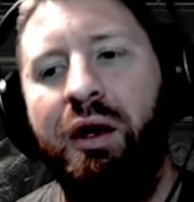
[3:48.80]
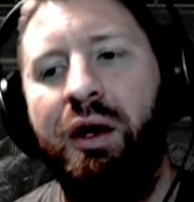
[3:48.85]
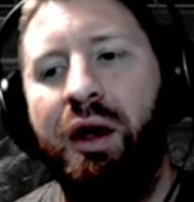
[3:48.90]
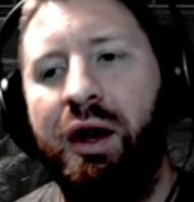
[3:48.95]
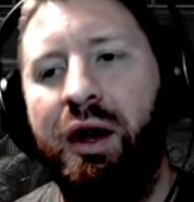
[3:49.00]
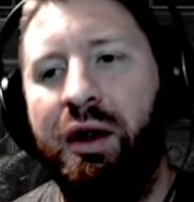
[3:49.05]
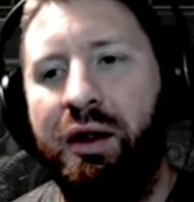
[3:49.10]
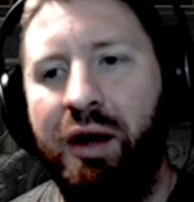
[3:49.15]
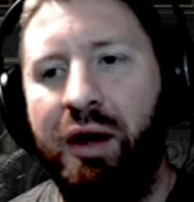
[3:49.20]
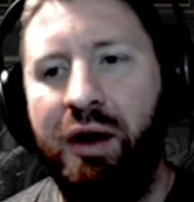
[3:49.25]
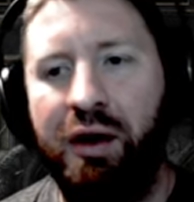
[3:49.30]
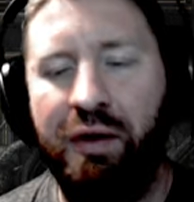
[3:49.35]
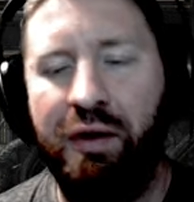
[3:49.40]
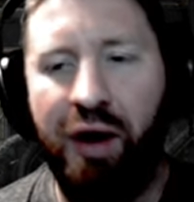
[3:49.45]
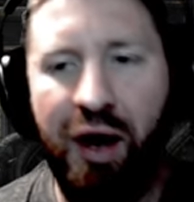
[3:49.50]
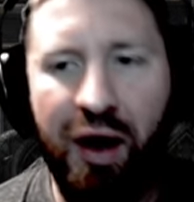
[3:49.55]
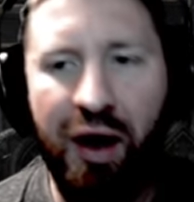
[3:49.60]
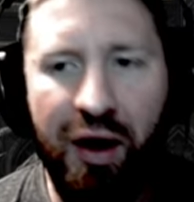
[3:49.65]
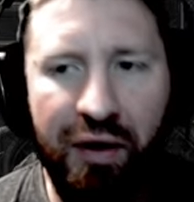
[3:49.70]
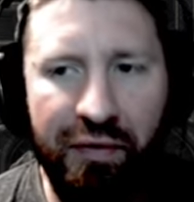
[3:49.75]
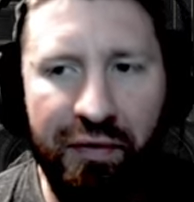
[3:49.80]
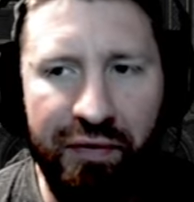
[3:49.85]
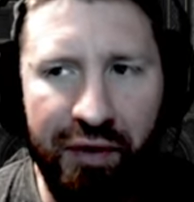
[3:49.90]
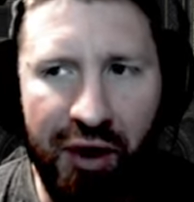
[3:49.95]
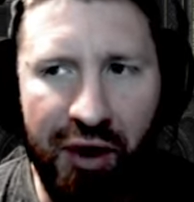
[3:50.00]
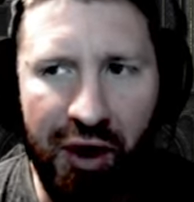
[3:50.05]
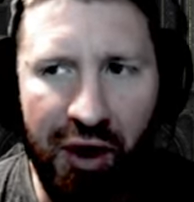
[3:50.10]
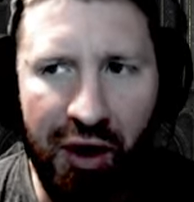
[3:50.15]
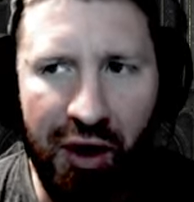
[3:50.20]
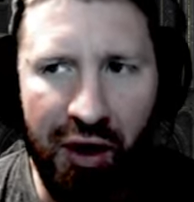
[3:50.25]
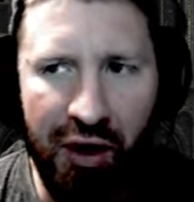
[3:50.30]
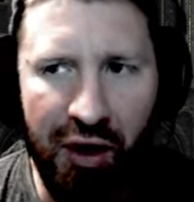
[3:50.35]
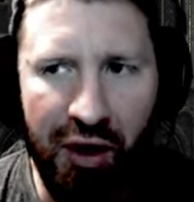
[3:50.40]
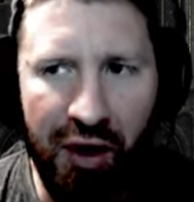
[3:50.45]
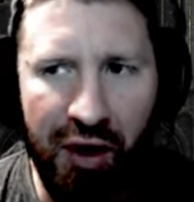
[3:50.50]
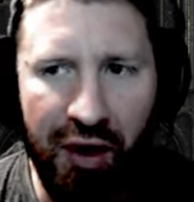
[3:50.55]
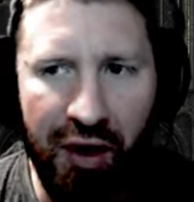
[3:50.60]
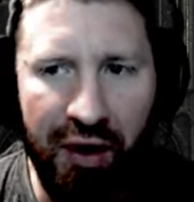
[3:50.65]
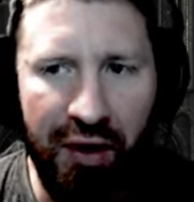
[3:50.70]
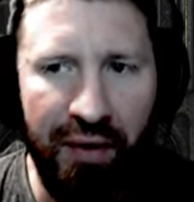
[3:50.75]
And then you have
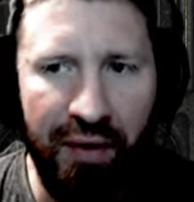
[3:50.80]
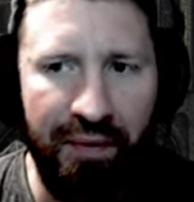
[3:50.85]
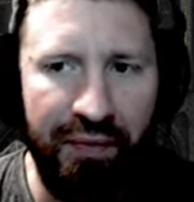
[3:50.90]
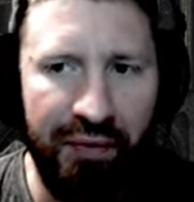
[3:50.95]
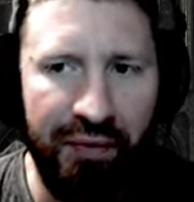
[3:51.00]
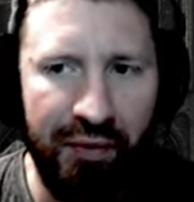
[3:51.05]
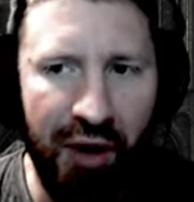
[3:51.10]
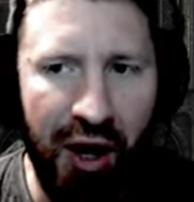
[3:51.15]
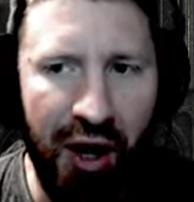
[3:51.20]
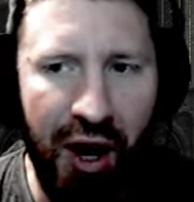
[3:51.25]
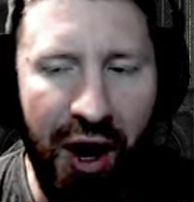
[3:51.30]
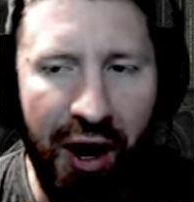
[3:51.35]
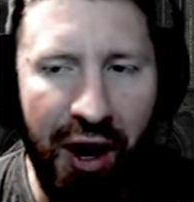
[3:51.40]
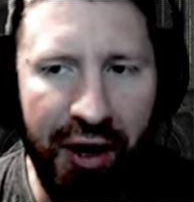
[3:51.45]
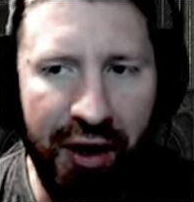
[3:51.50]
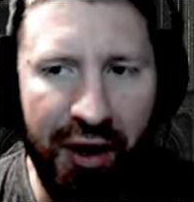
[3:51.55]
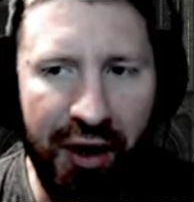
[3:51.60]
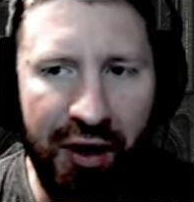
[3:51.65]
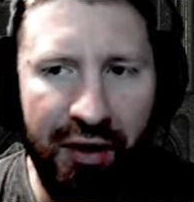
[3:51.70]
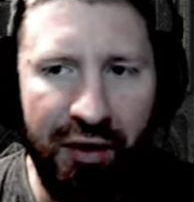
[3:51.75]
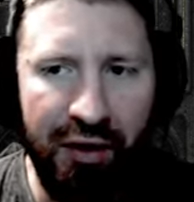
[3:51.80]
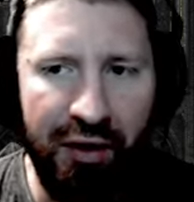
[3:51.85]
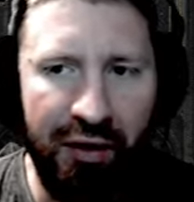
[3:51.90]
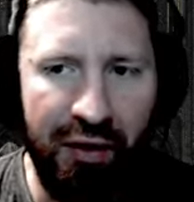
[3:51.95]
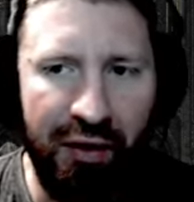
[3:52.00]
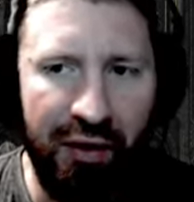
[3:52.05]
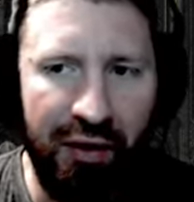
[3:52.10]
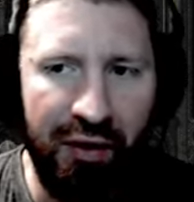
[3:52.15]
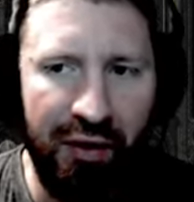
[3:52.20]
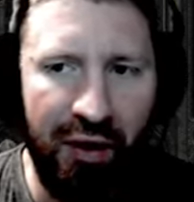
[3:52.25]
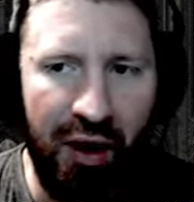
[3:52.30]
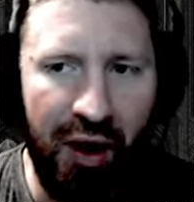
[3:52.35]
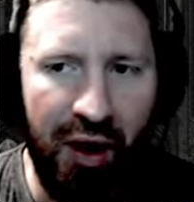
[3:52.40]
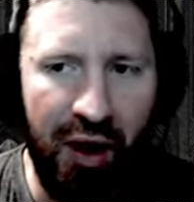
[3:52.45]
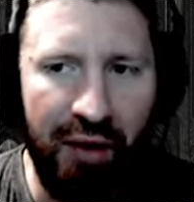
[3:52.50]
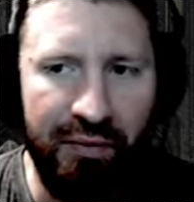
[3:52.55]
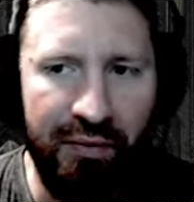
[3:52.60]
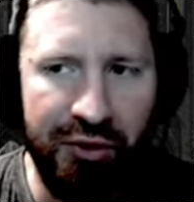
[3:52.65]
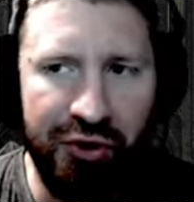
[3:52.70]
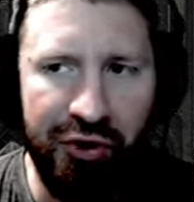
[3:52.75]
a high-end
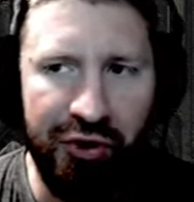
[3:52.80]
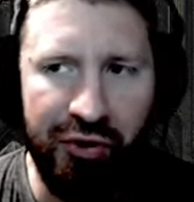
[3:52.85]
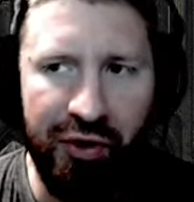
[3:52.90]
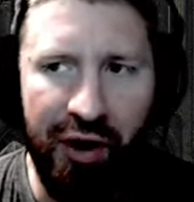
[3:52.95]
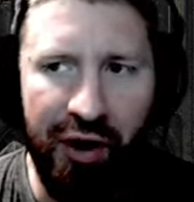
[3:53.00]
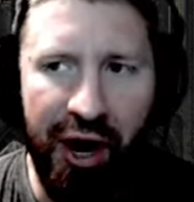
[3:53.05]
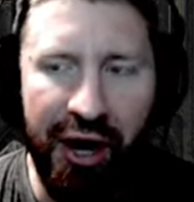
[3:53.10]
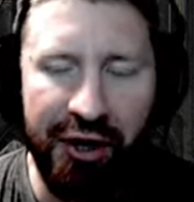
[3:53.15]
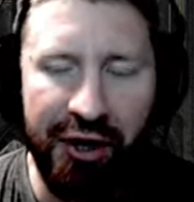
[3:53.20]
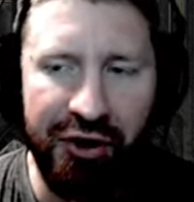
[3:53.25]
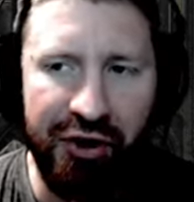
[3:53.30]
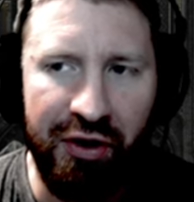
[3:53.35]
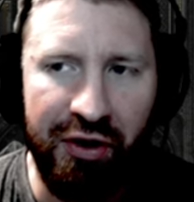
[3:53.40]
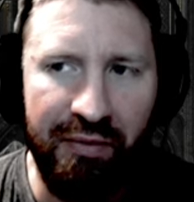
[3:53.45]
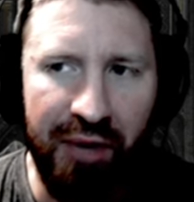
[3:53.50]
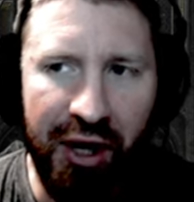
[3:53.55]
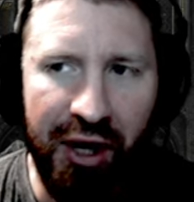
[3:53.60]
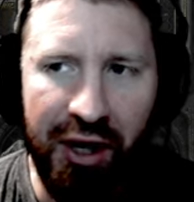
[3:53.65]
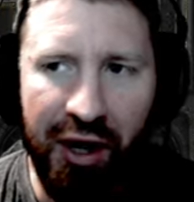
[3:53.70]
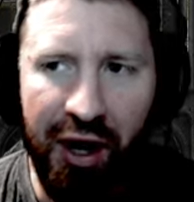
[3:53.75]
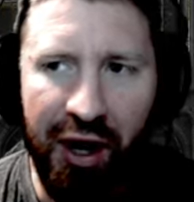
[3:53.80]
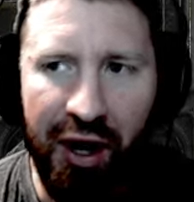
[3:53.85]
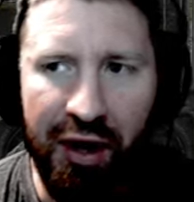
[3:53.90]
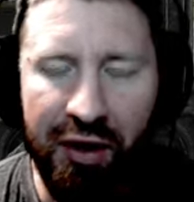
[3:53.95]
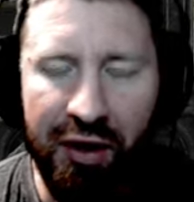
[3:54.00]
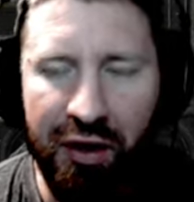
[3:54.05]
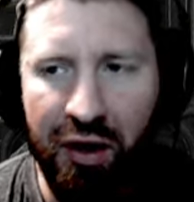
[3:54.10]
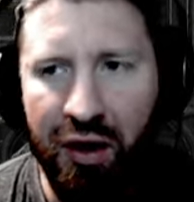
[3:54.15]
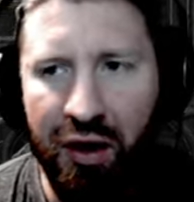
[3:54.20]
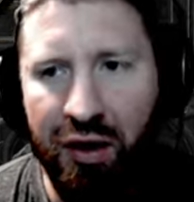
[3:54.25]
Berserker Axe in your main hand.